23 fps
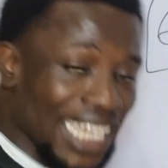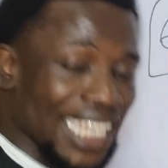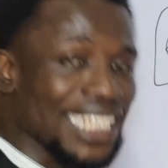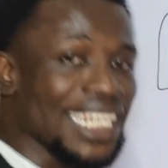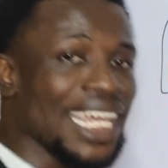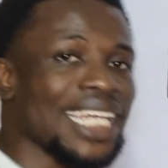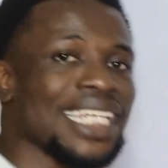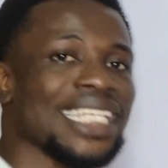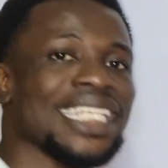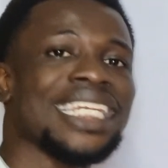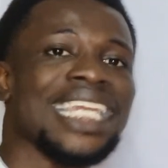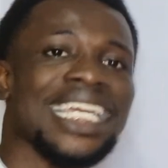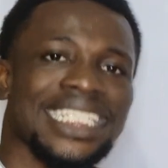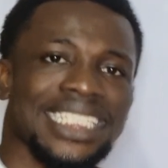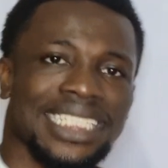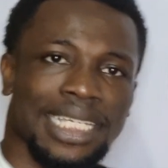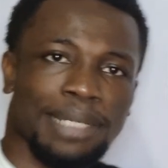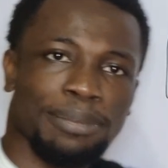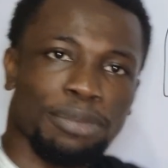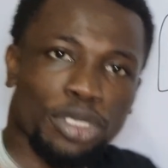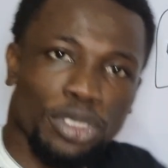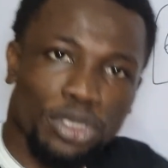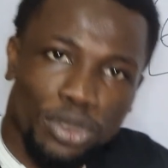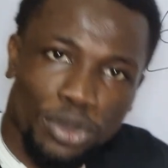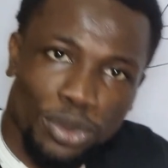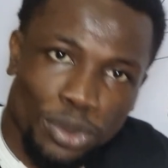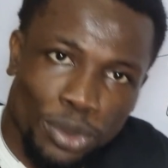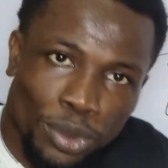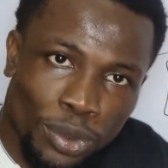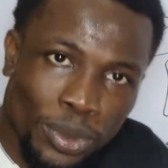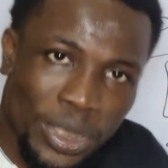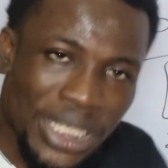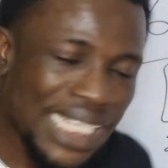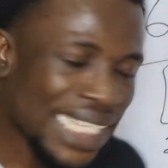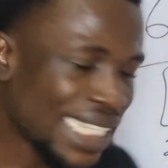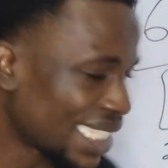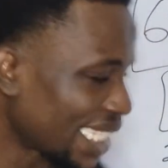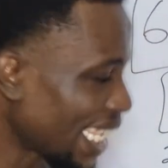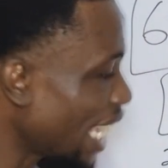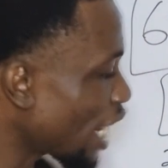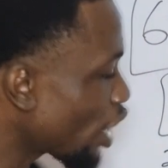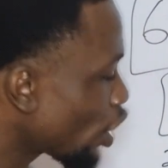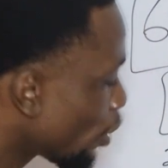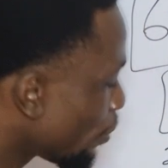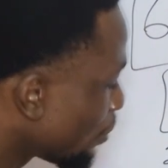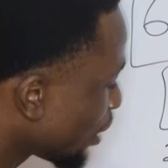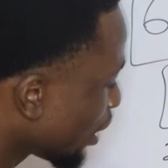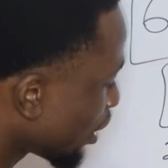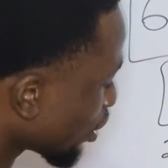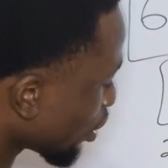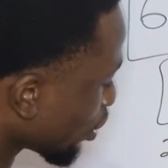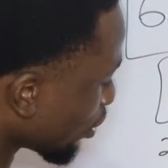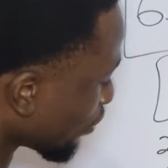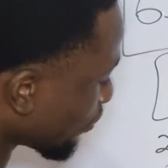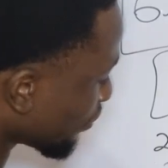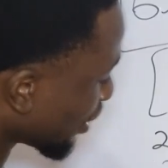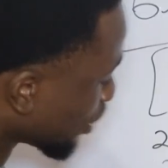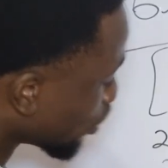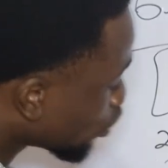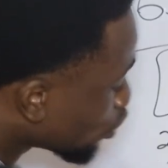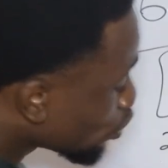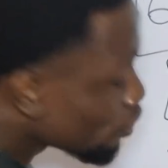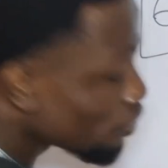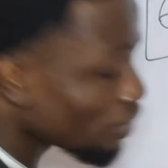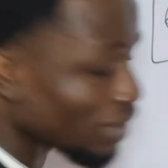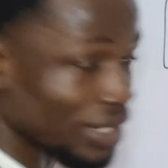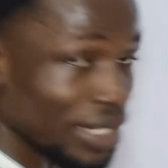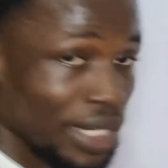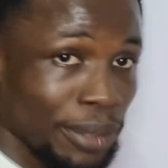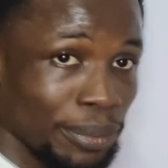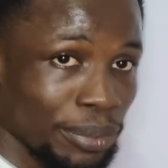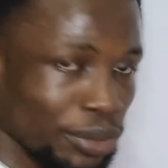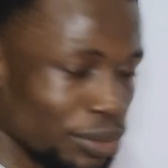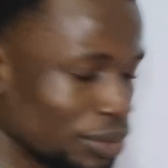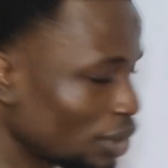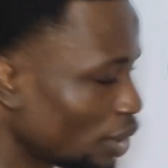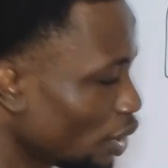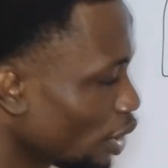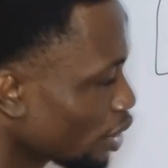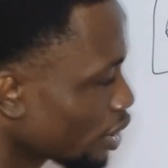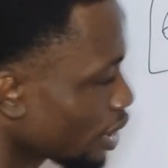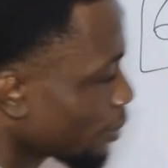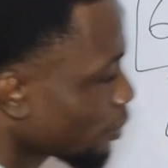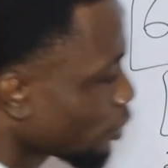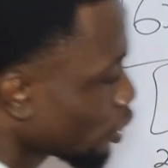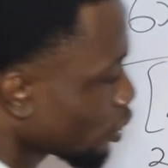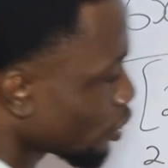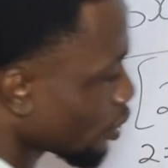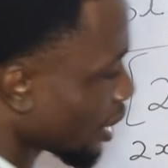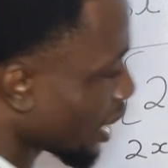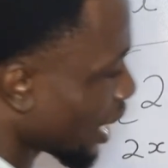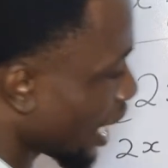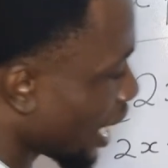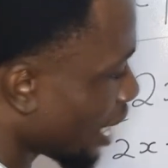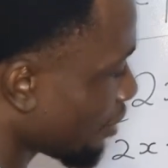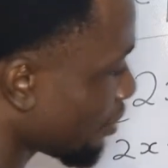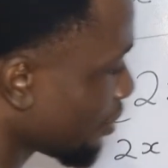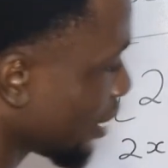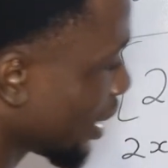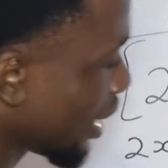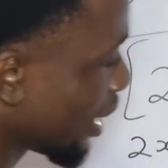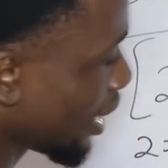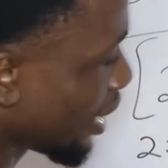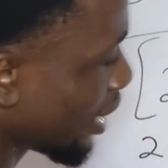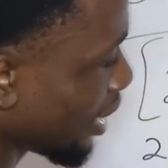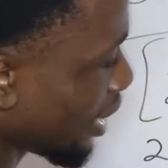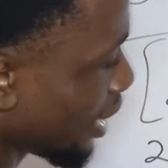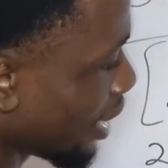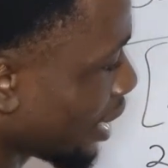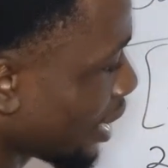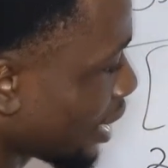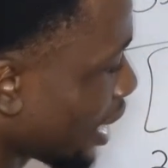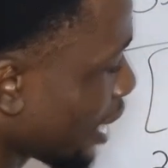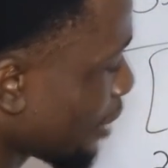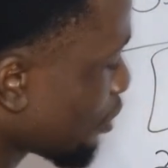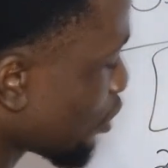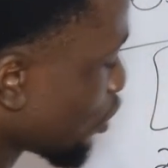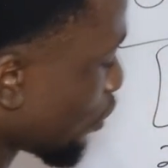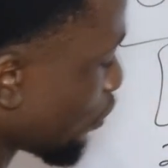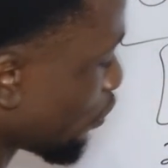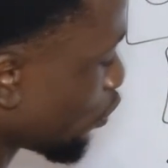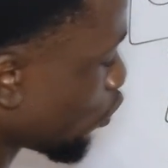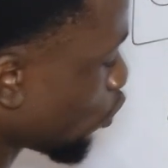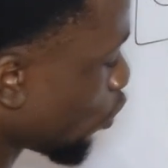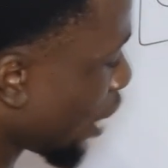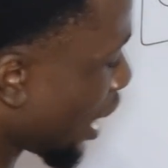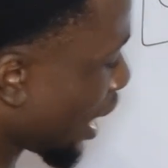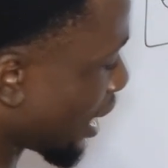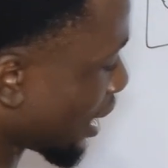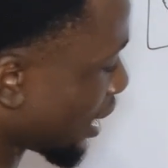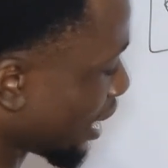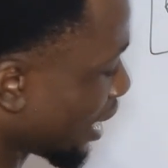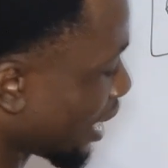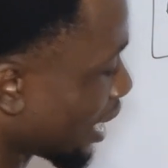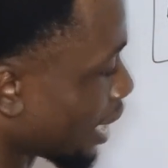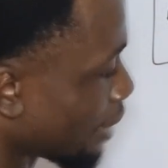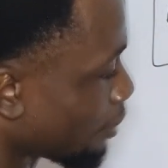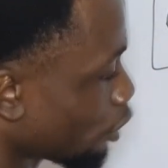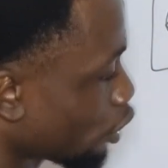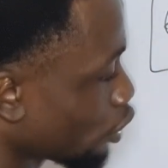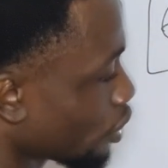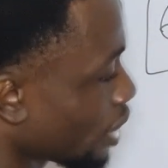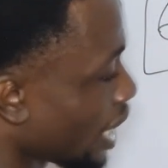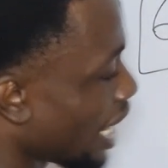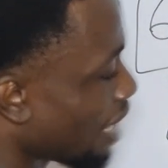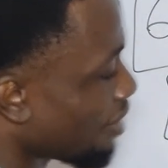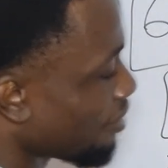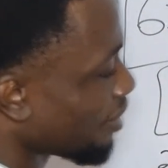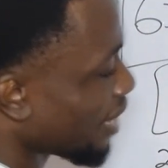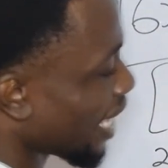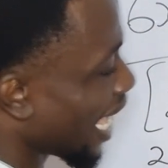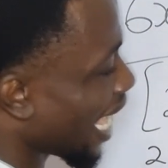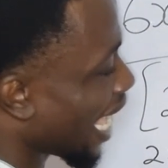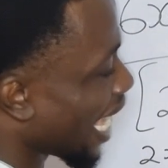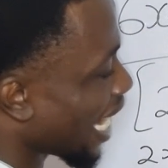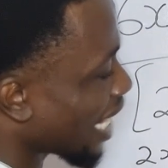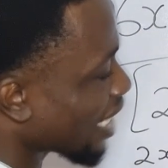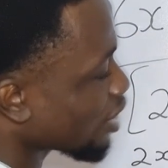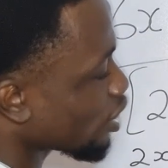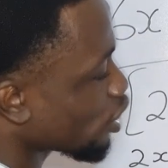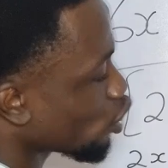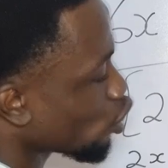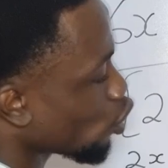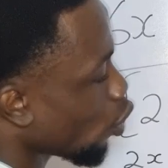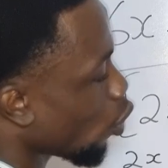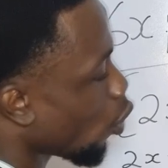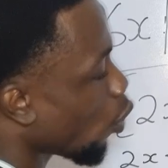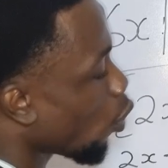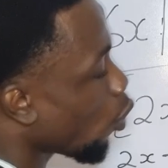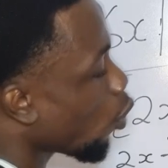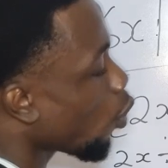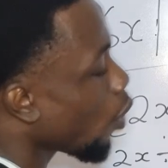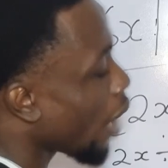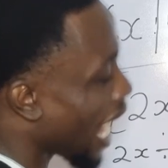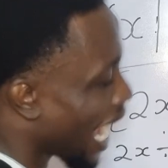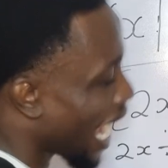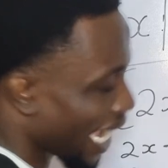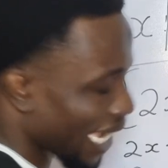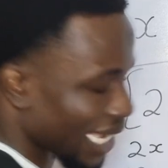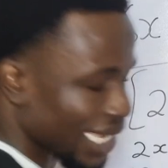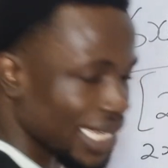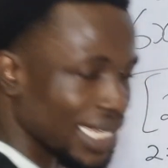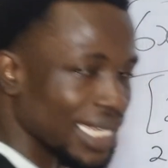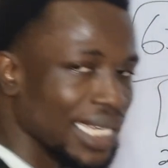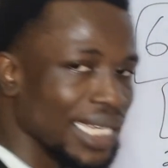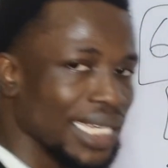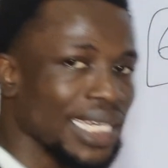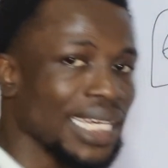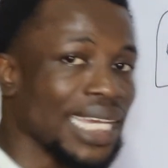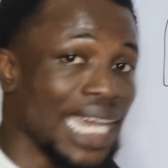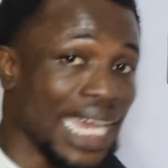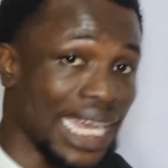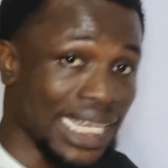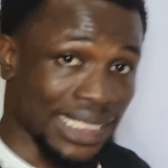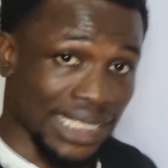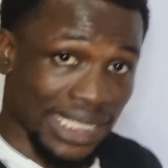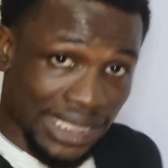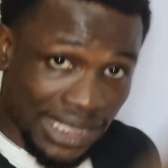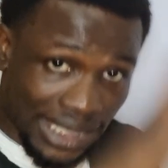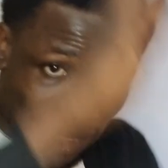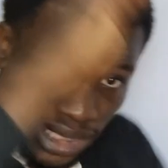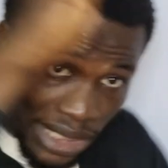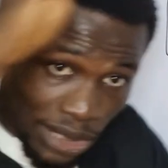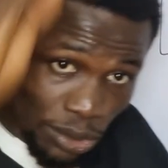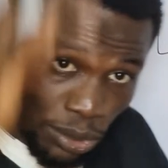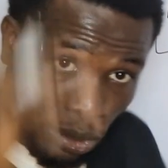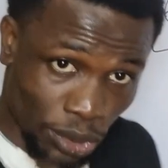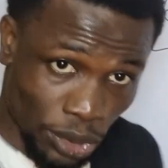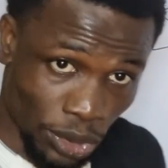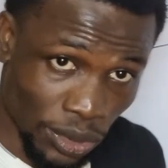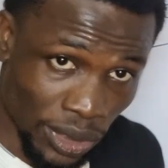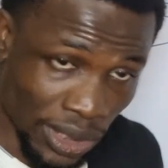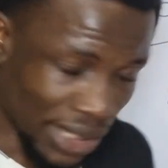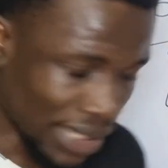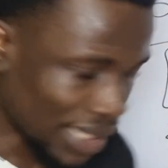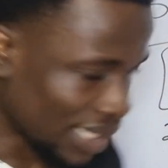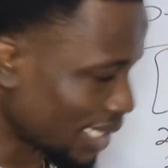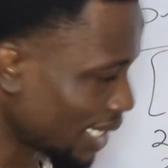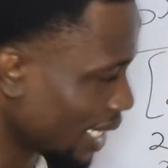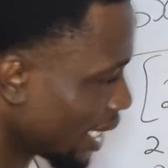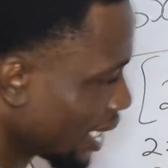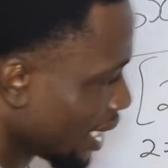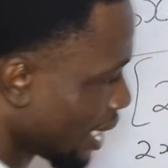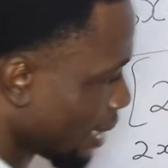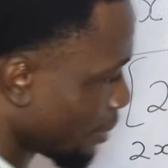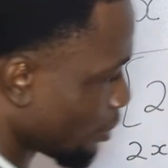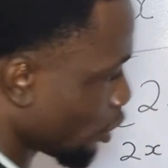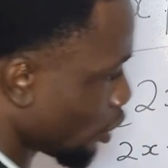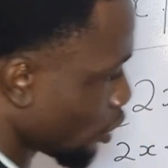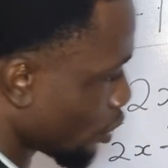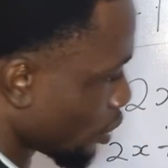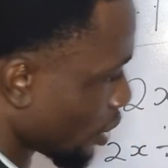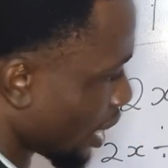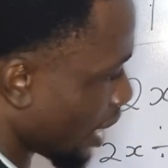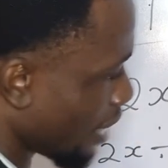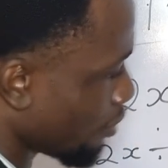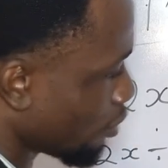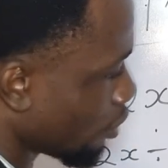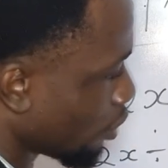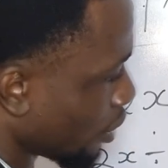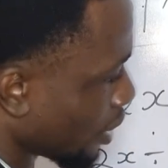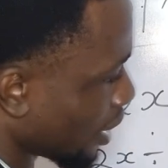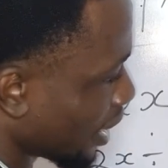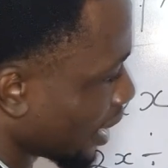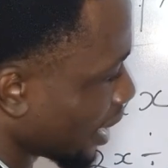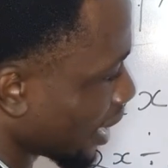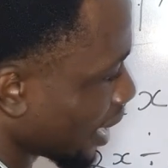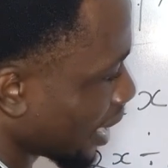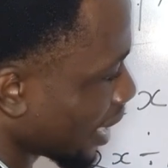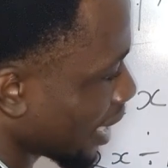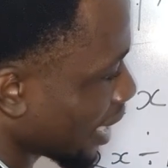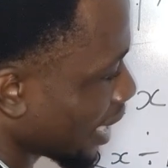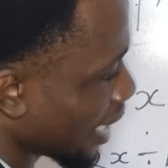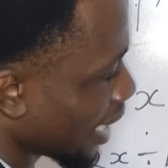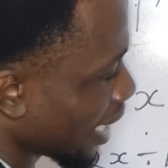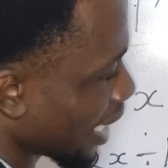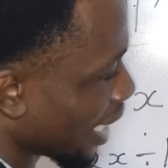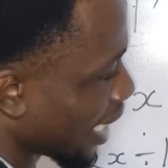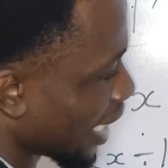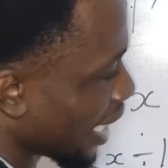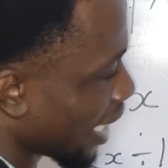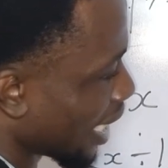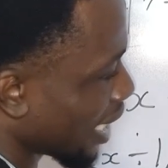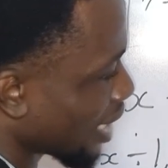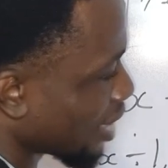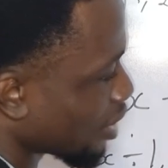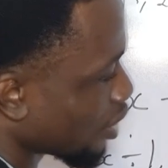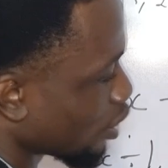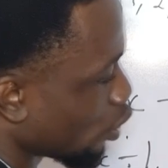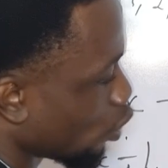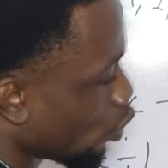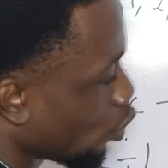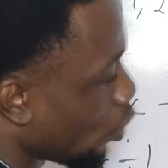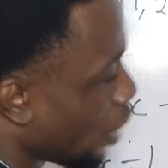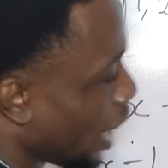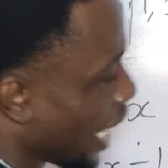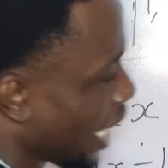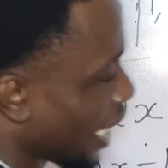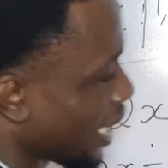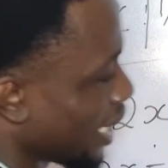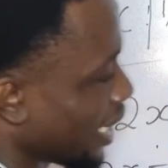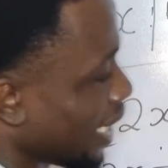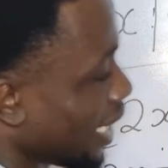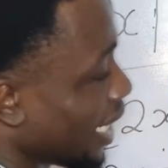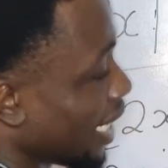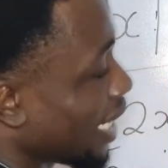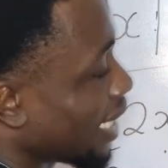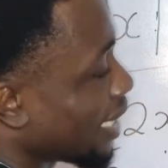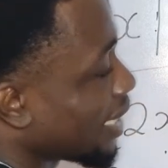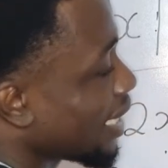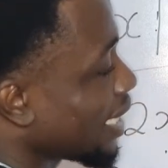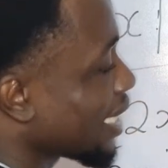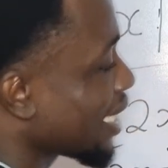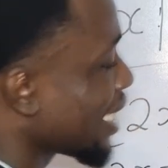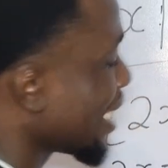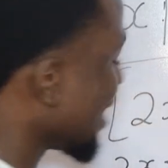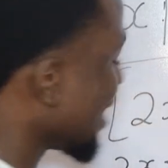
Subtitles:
Now the next thing I'm going to do is a combination of the two variables. So I'm going to have, in terms of 1 here, I'm going to have xy as a single unit. Then I'm going to have what? 3xy. This